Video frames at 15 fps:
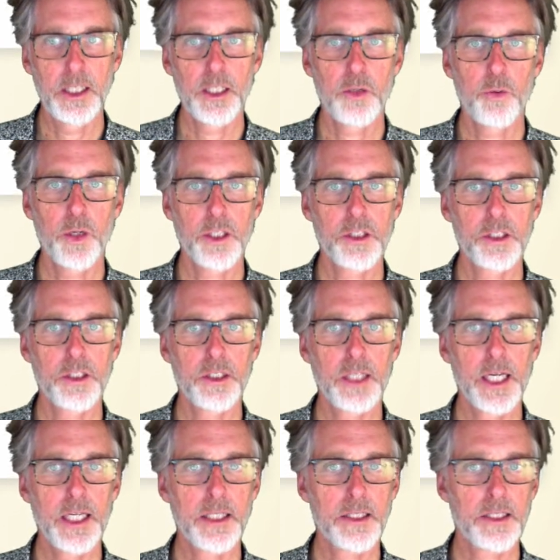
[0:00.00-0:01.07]
which
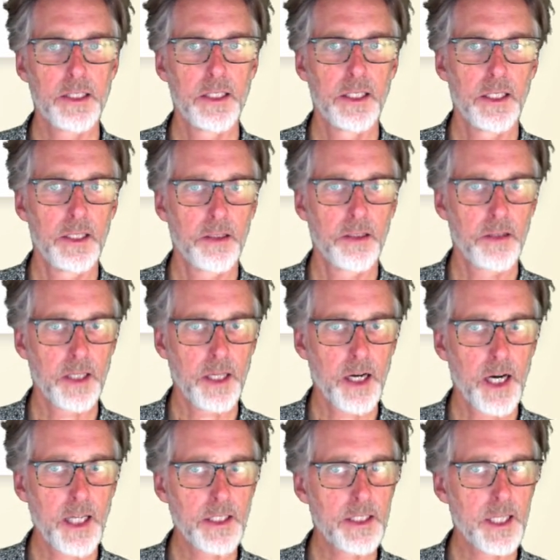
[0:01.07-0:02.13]
takes the
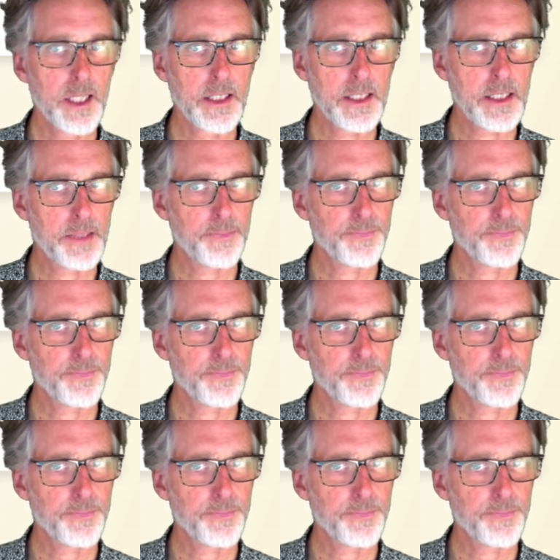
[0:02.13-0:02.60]
contents